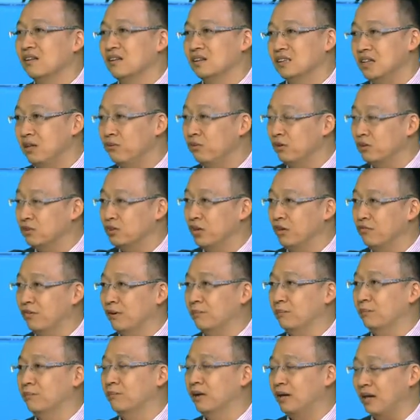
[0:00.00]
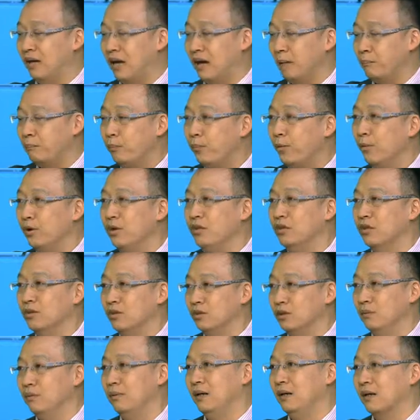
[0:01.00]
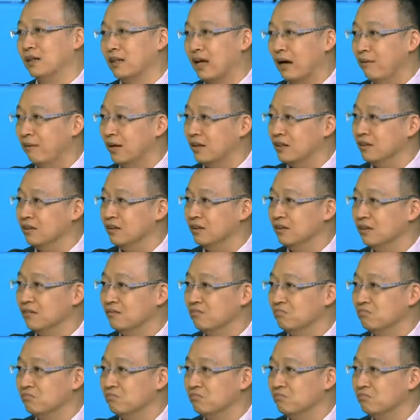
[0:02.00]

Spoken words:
civil servant but appointed to be a director.